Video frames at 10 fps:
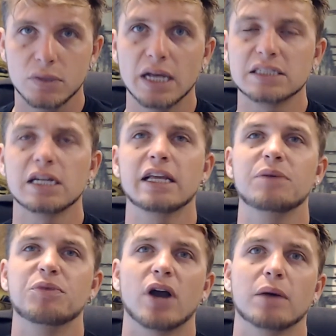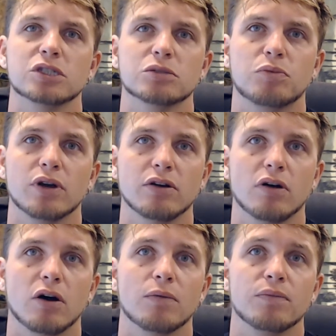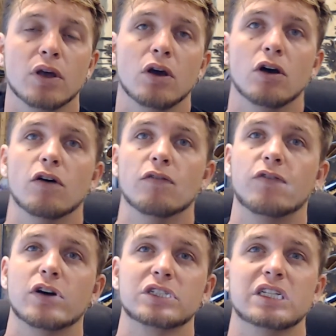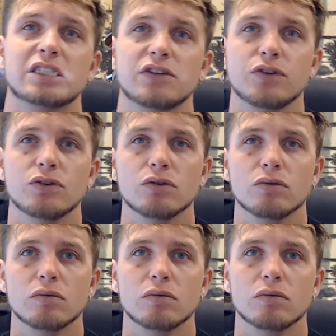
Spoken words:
it's going to keep your options pretty low. Versus if you